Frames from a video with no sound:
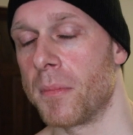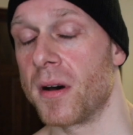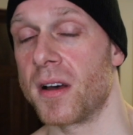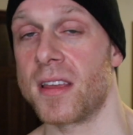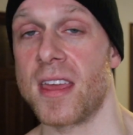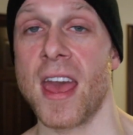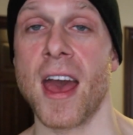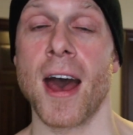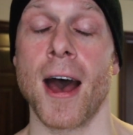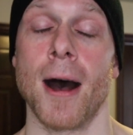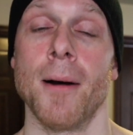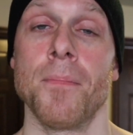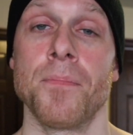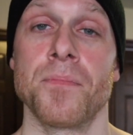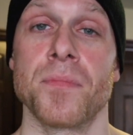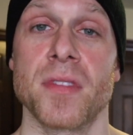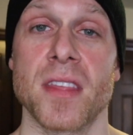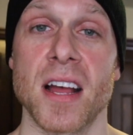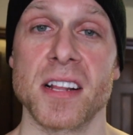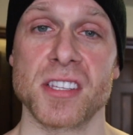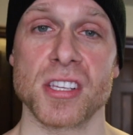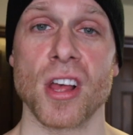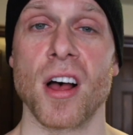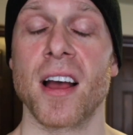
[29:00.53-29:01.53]
but yeah,
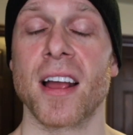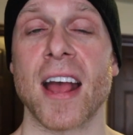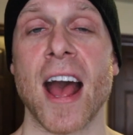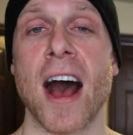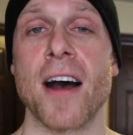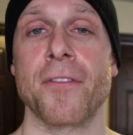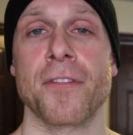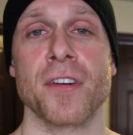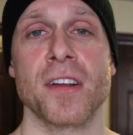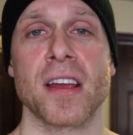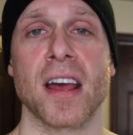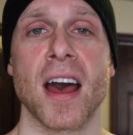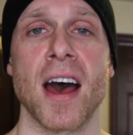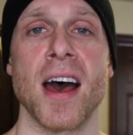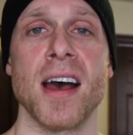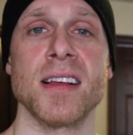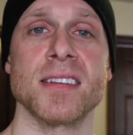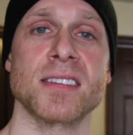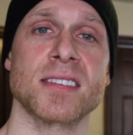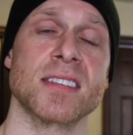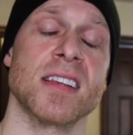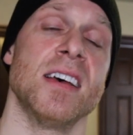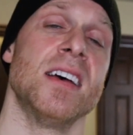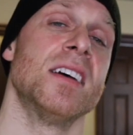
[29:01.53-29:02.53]
that's all I got for you
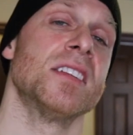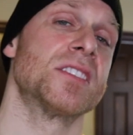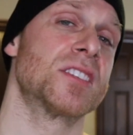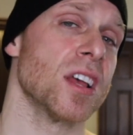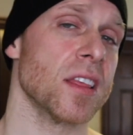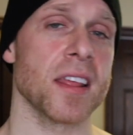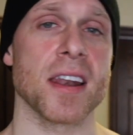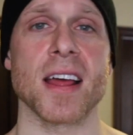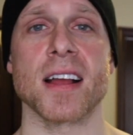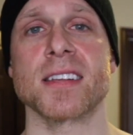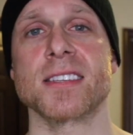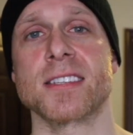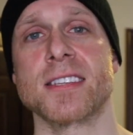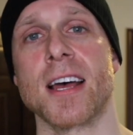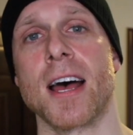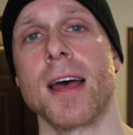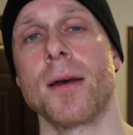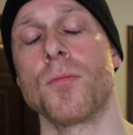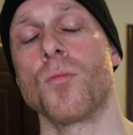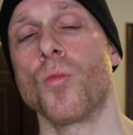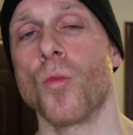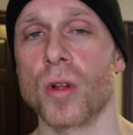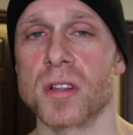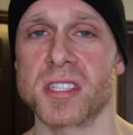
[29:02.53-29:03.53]
guys. Till the next
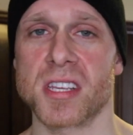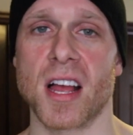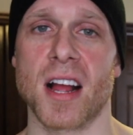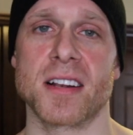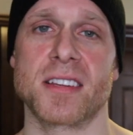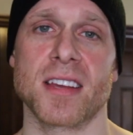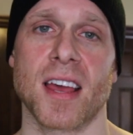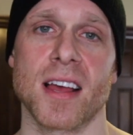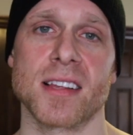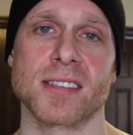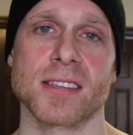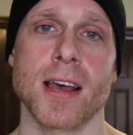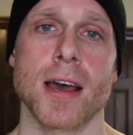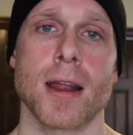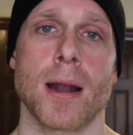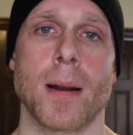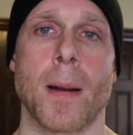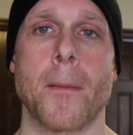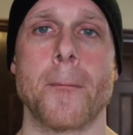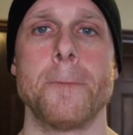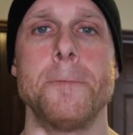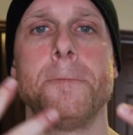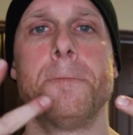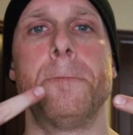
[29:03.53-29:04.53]
time, we'll talk to you guys
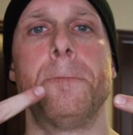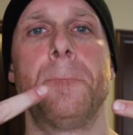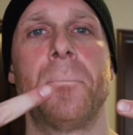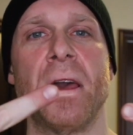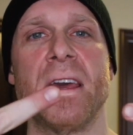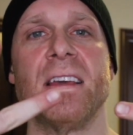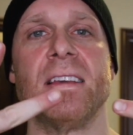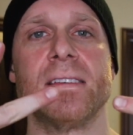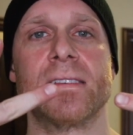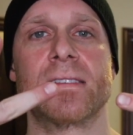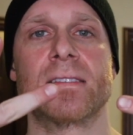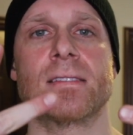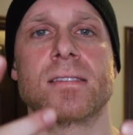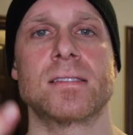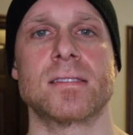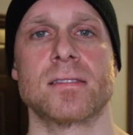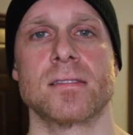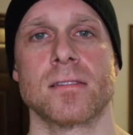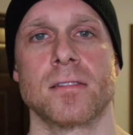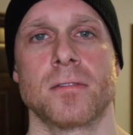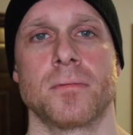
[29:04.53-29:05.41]
later. Peace.